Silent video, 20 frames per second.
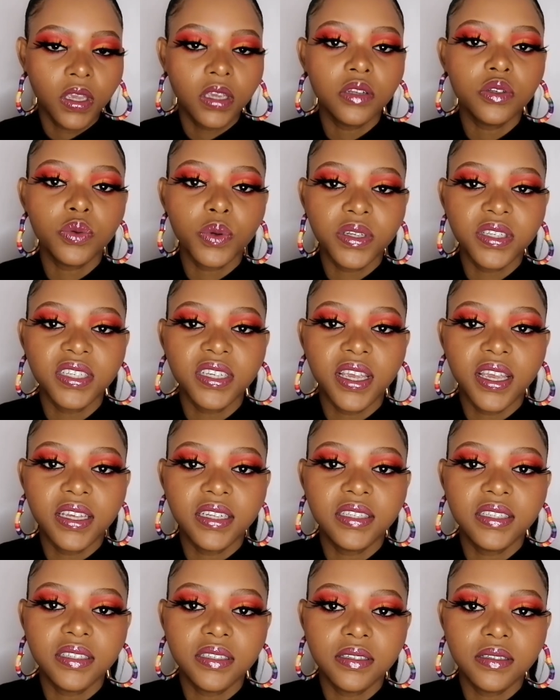in
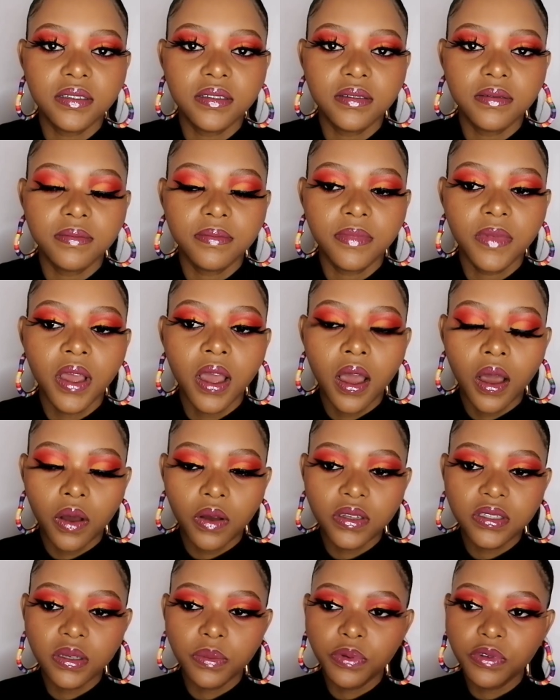2018 I
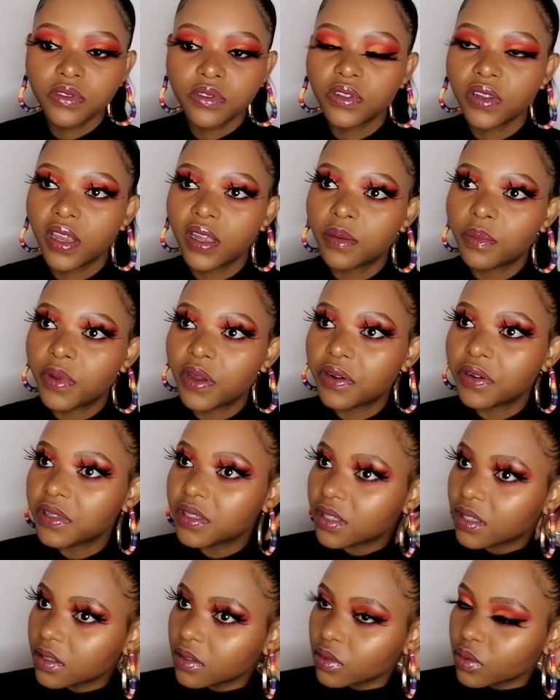was supposed to get
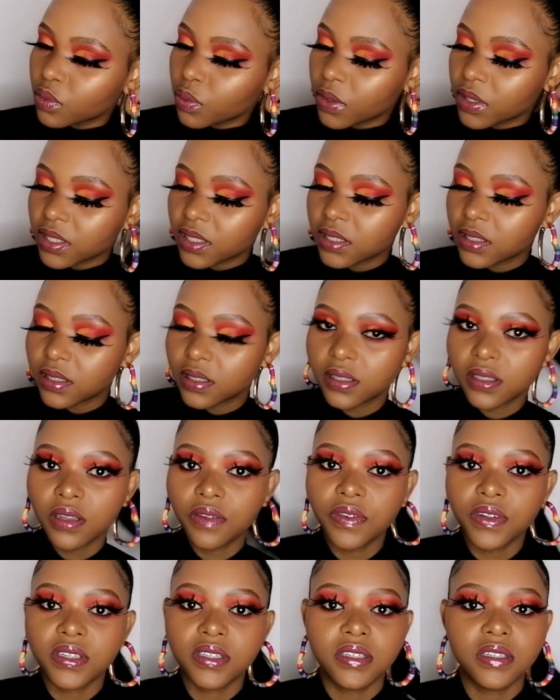married in
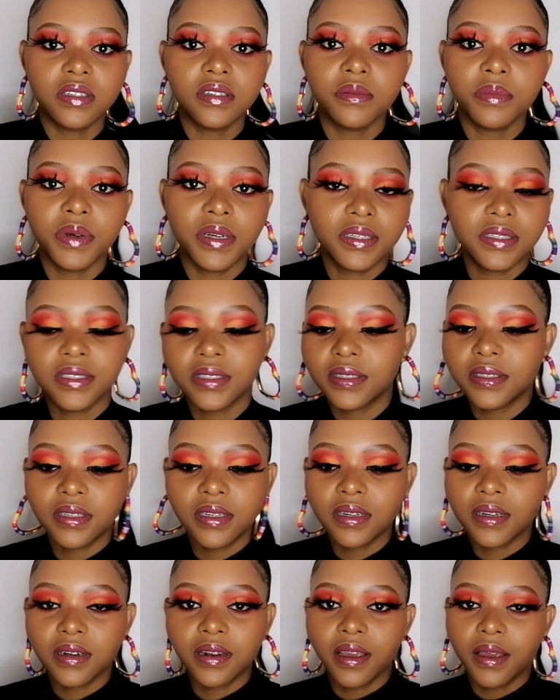2017 but it
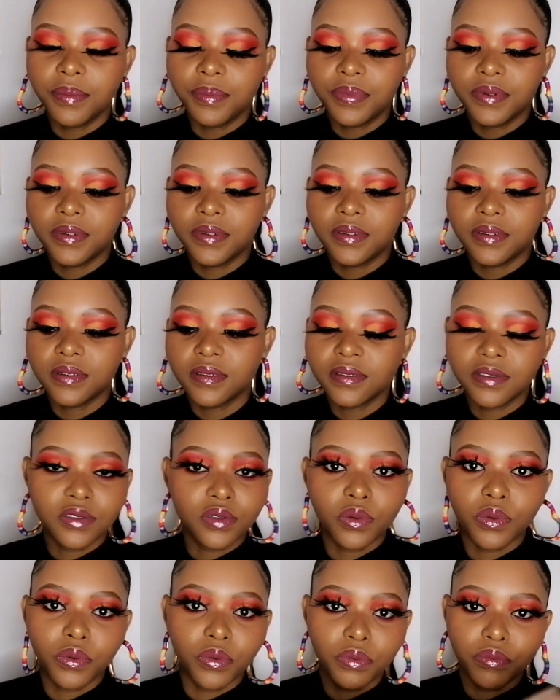didn't happen
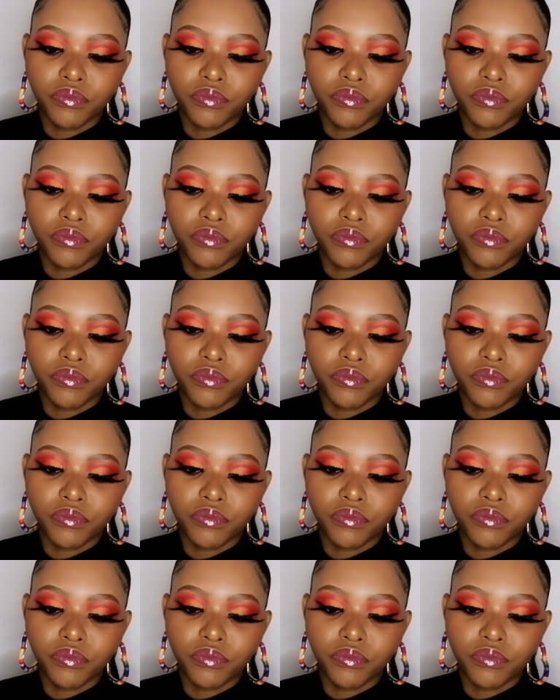so